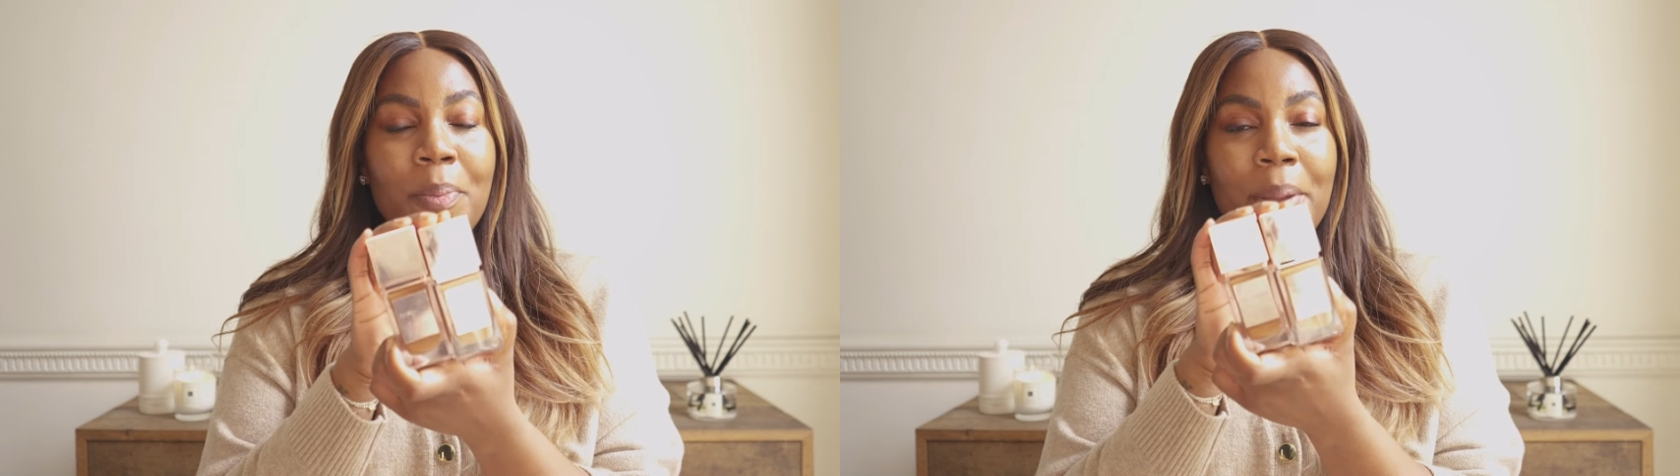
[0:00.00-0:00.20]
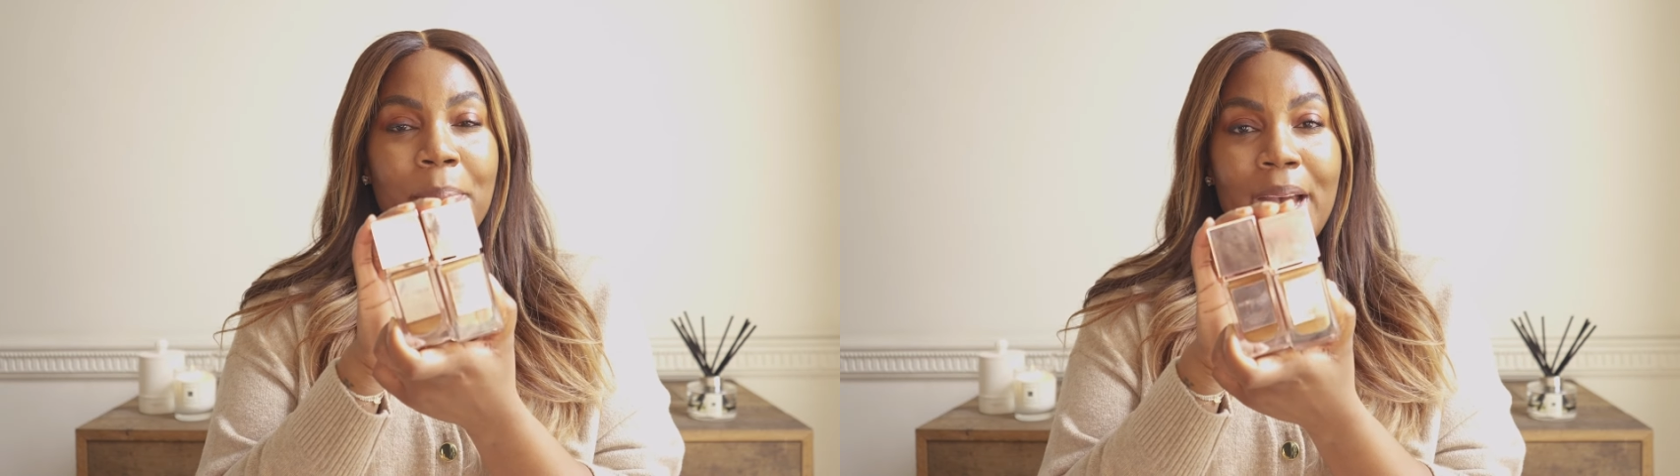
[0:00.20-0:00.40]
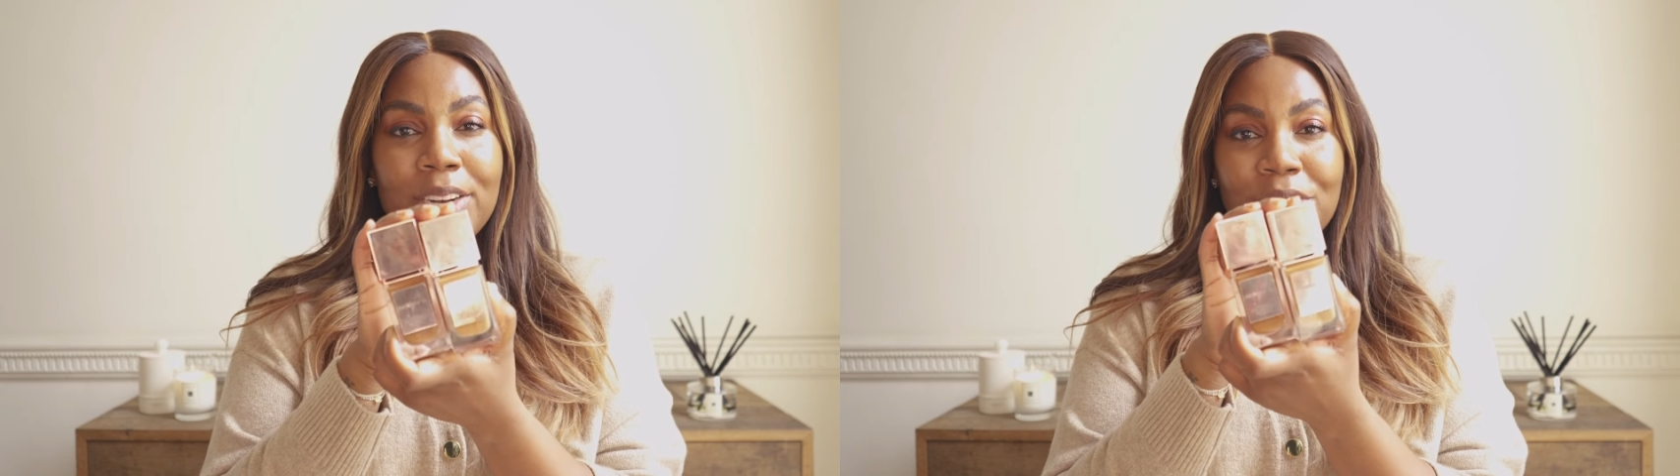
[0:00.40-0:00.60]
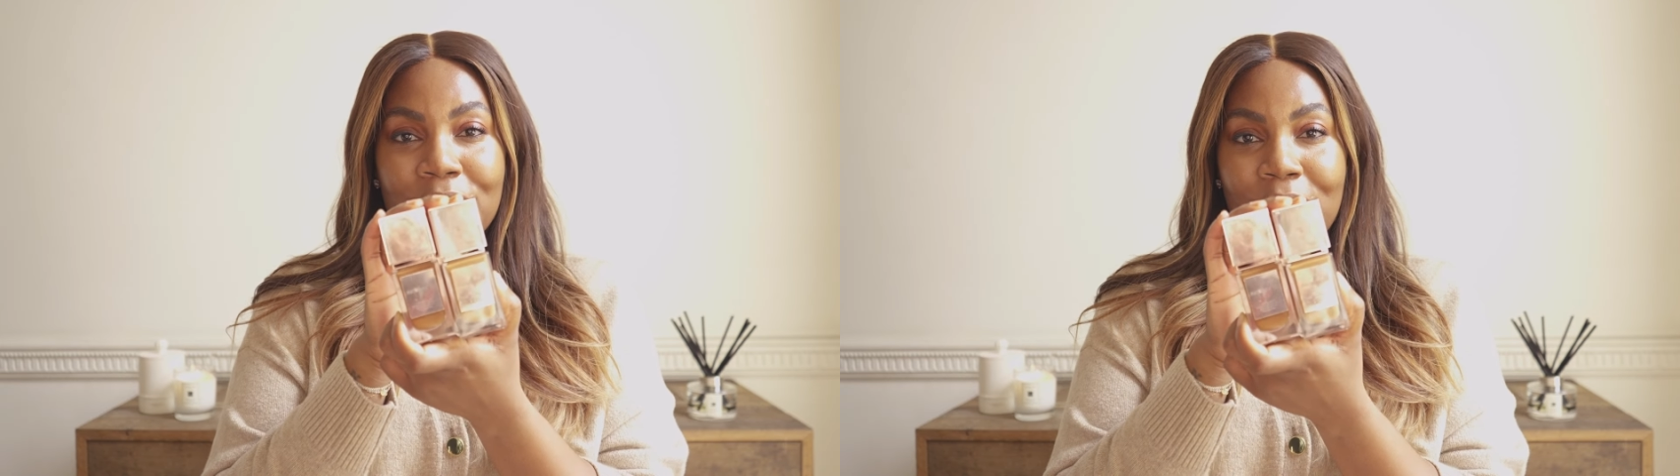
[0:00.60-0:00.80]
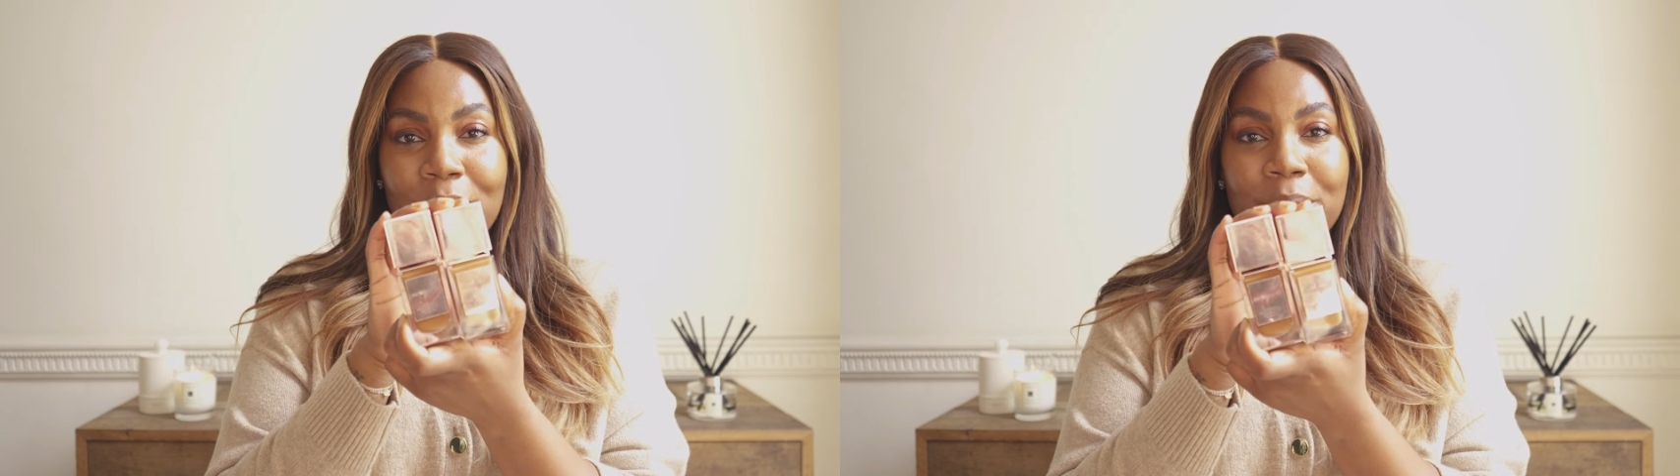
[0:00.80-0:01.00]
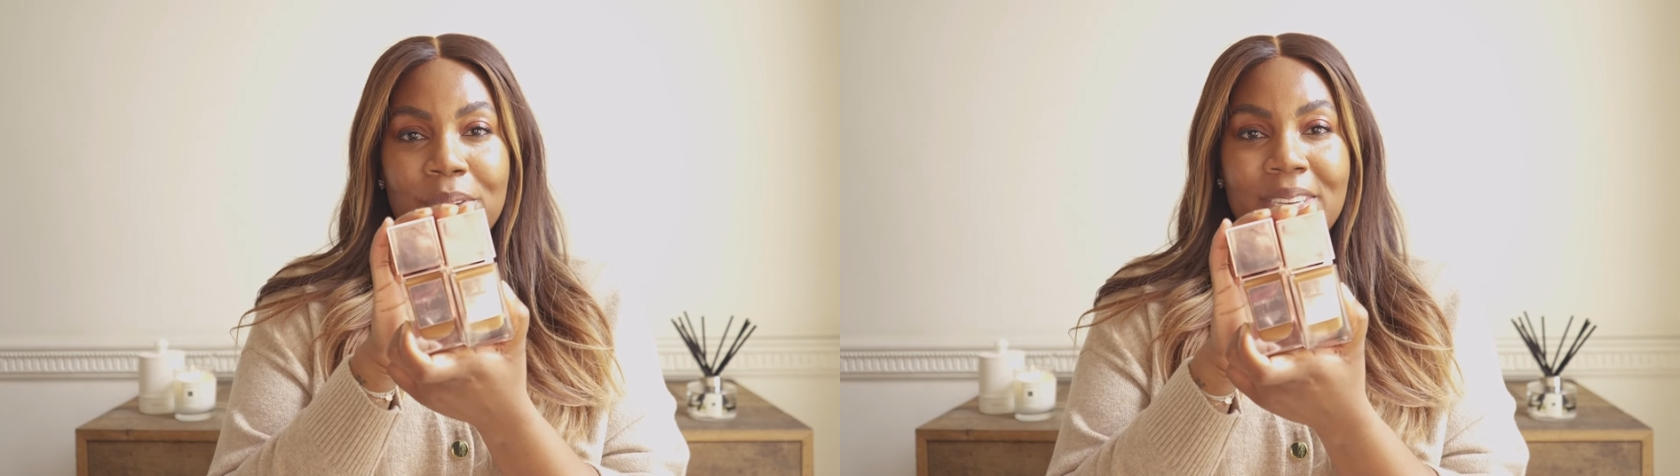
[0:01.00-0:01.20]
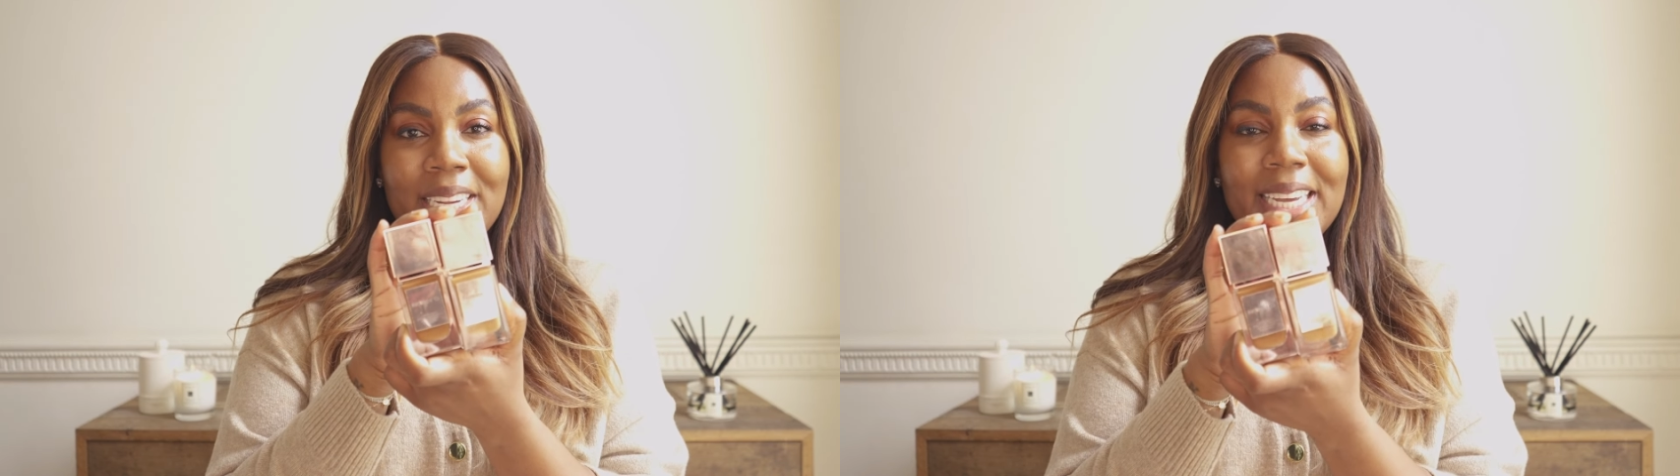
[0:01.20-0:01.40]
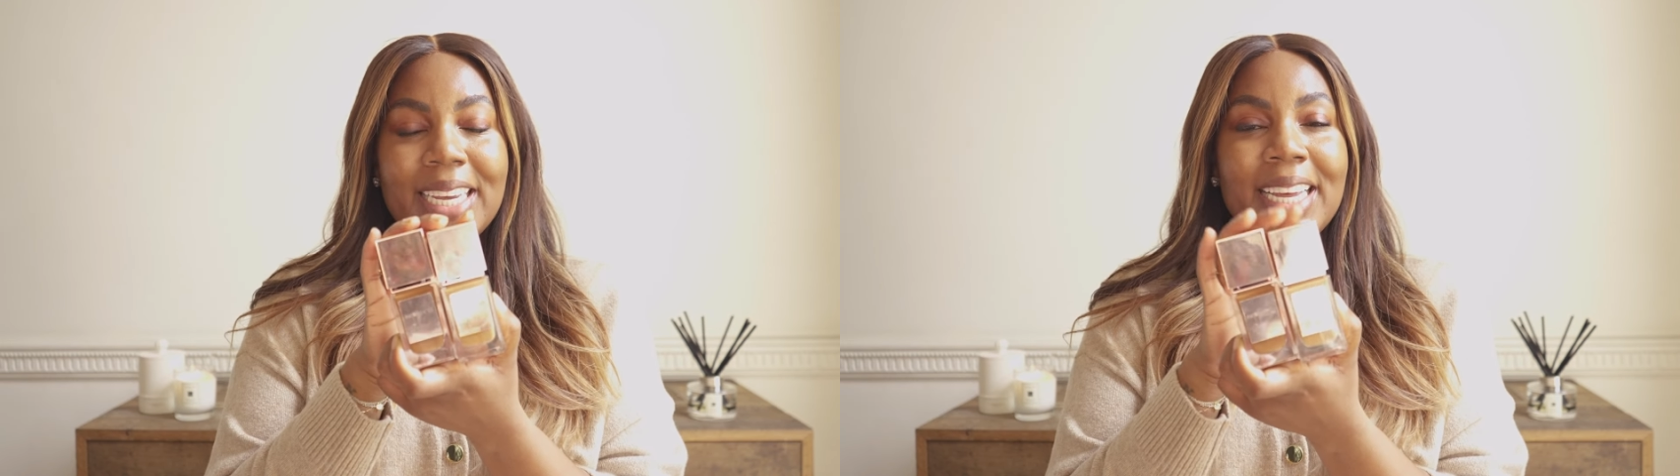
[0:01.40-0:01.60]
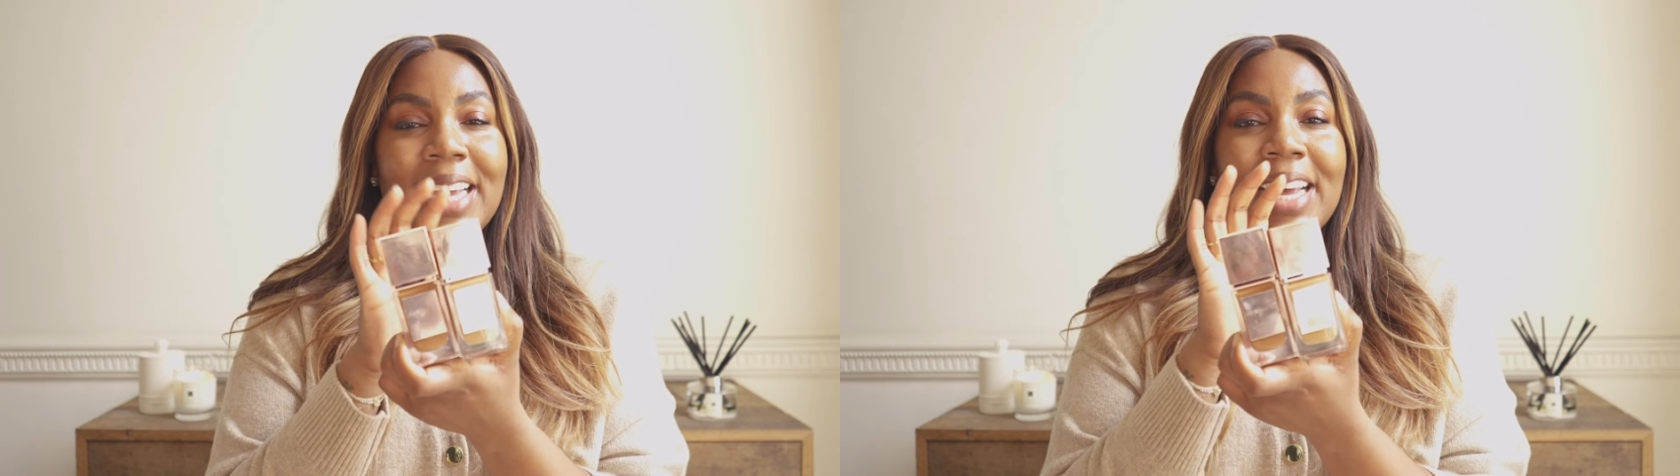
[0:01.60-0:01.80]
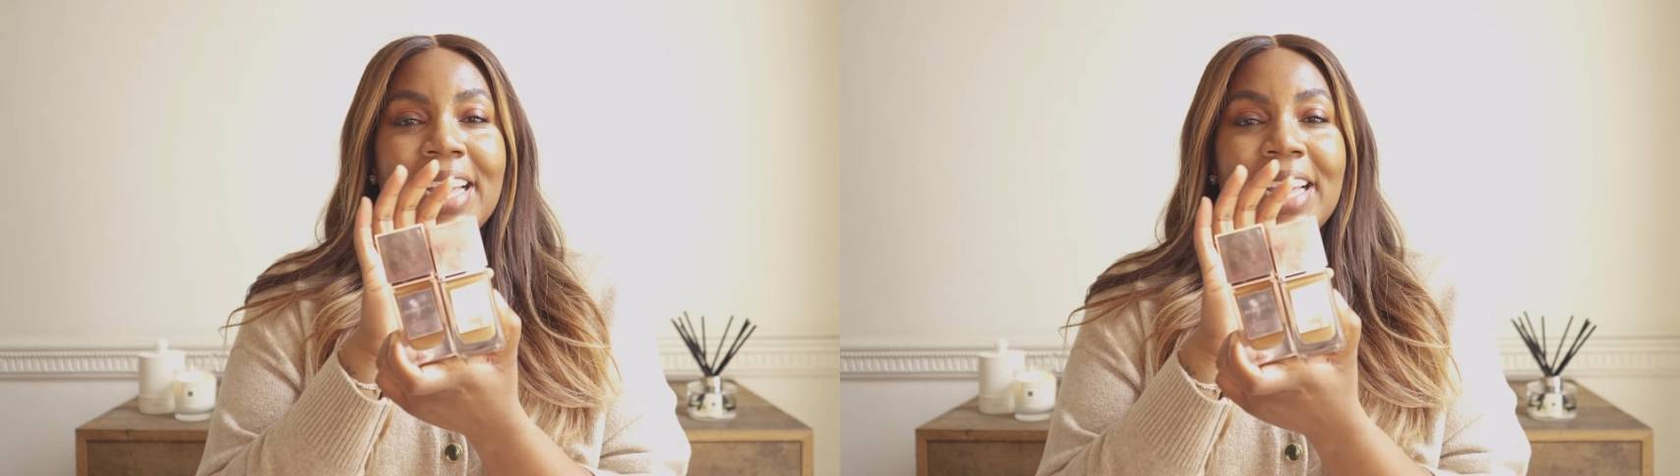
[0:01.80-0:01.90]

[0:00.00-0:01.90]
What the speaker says: by Patrick Tar Beauty.